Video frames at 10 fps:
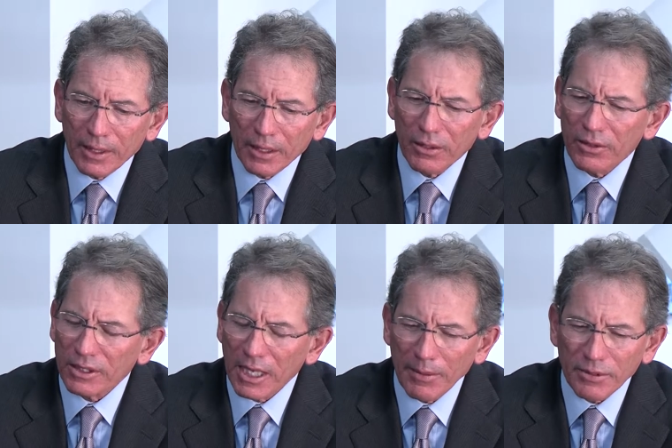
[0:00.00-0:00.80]
The
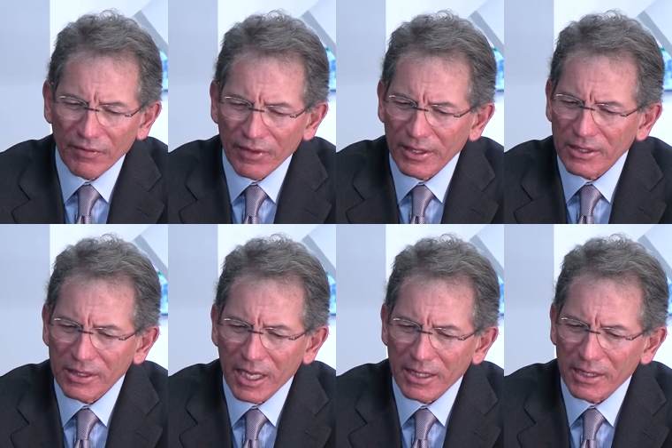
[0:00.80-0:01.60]
types of
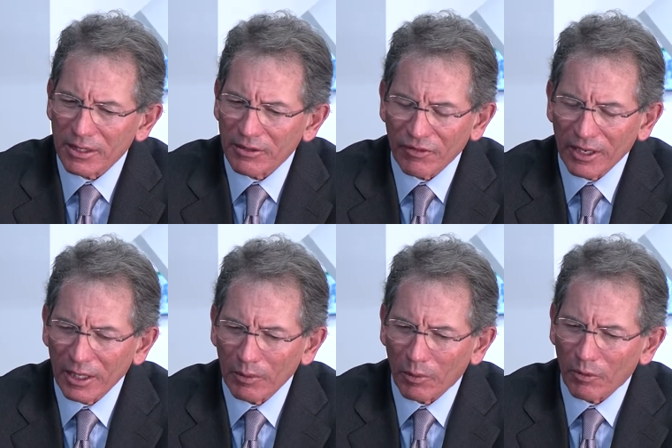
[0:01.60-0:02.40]
insights that are
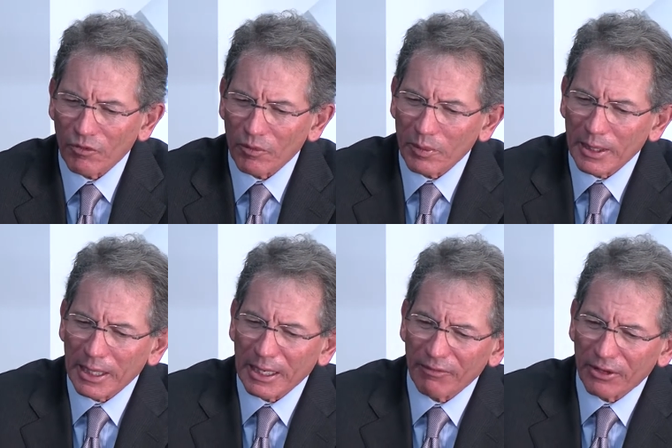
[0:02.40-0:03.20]
available from being
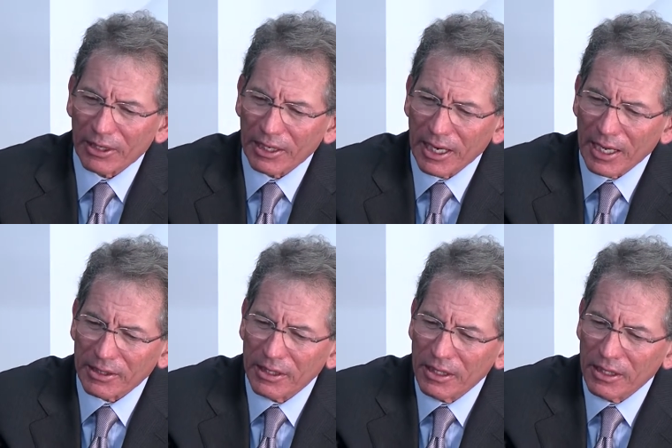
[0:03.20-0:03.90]
able to connect,